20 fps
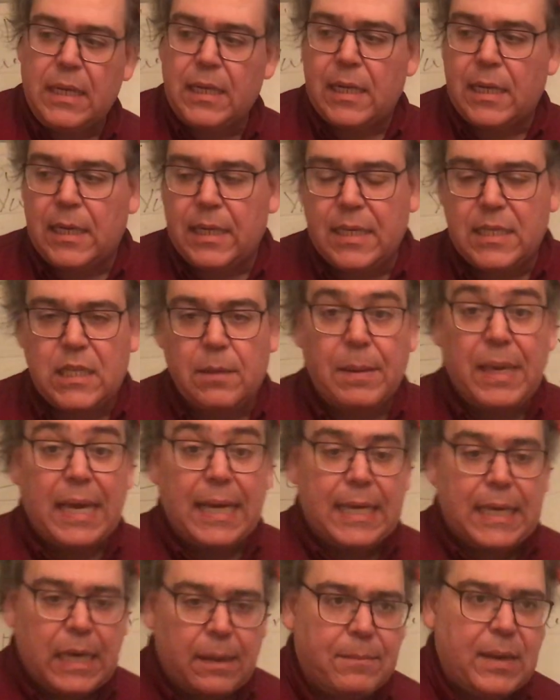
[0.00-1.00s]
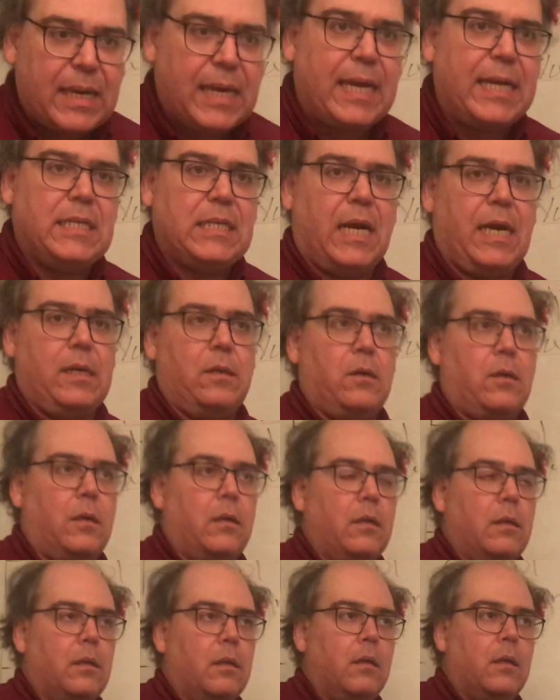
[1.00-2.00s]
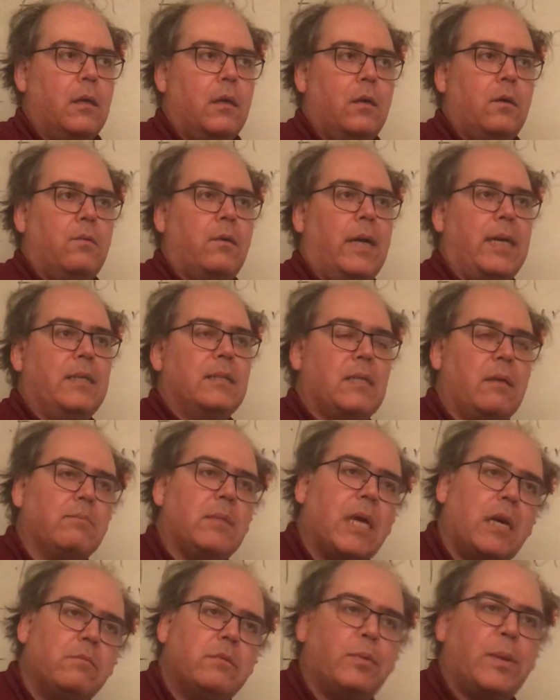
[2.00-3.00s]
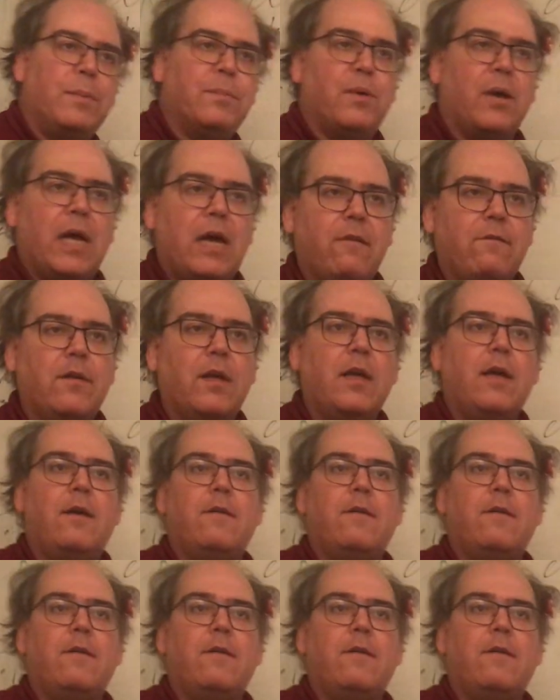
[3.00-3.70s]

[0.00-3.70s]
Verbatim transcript: mean that it needs to be a gimmicky title, right? Sometimes people have